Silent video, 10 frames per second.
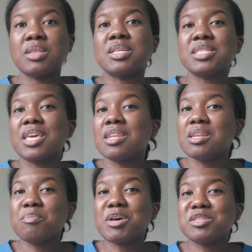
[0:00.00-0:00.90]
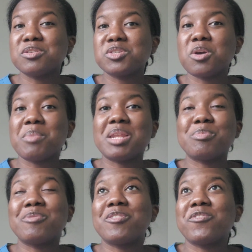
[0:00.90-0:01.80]
The skin and the muscles are made
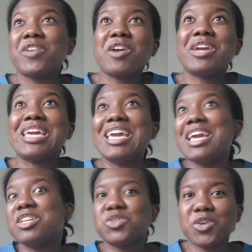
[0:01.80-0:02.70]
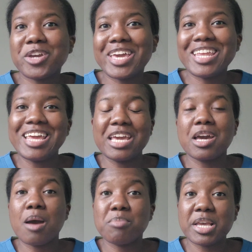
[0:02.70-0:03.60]
up of a very intricate and
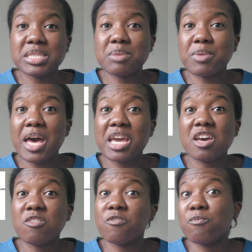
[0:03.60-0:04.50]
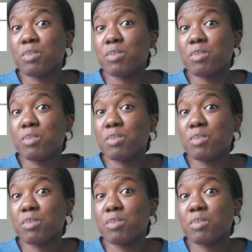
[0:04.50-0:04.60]
complex supply of